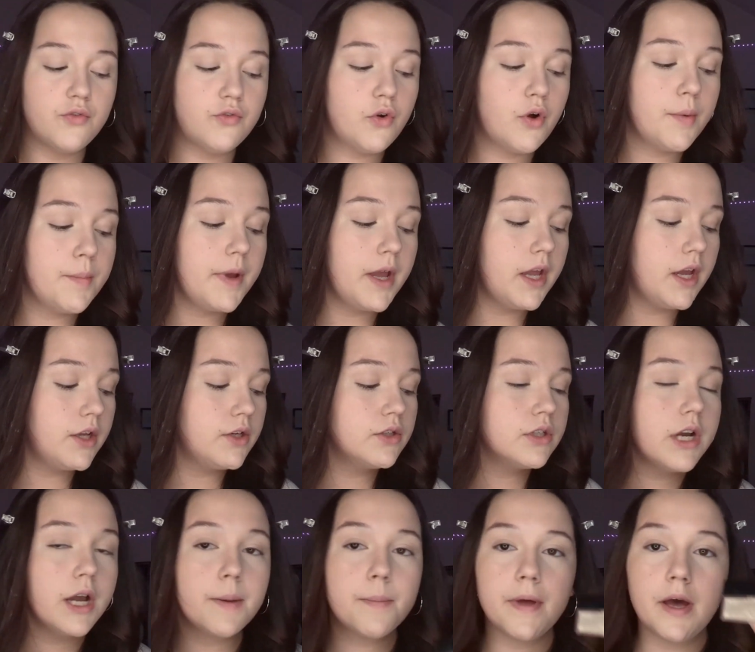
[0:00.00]
For my under
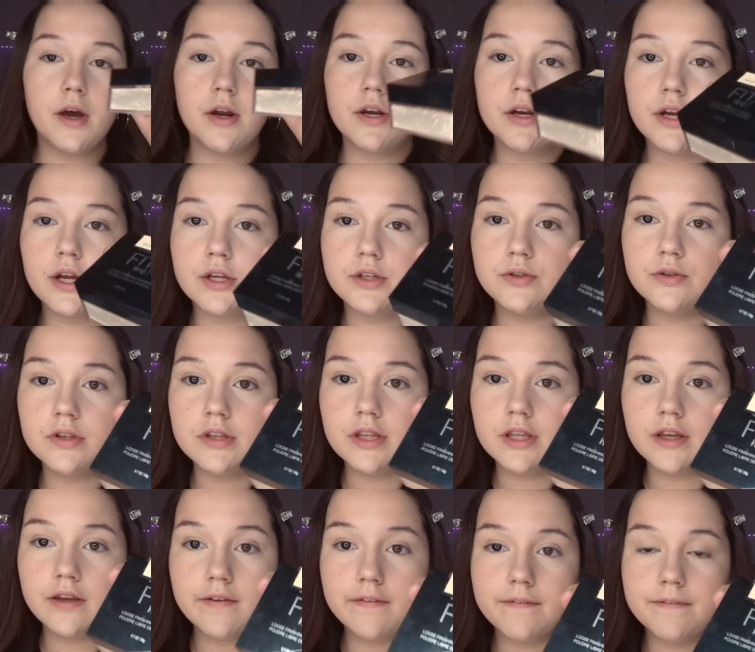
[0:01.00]
eye powder, I do
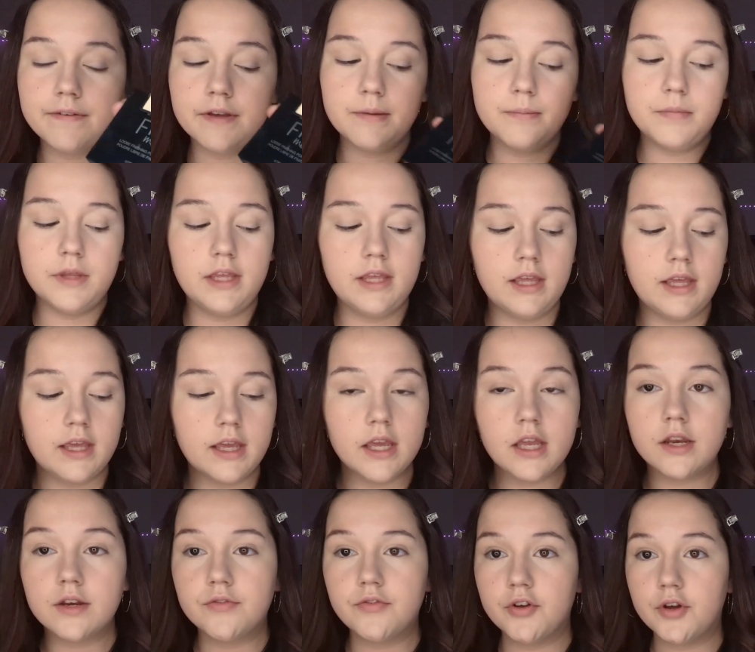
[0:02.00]
the Fit Me,
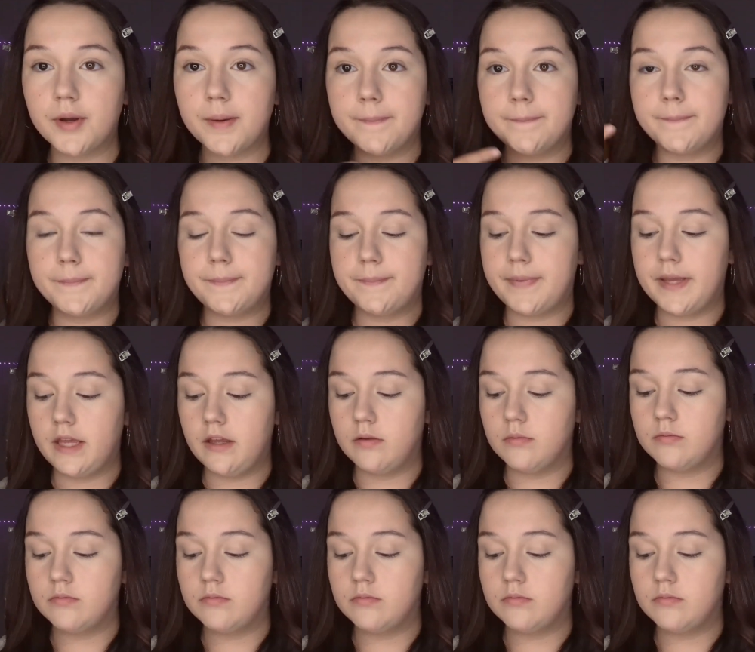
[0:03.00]
and for ba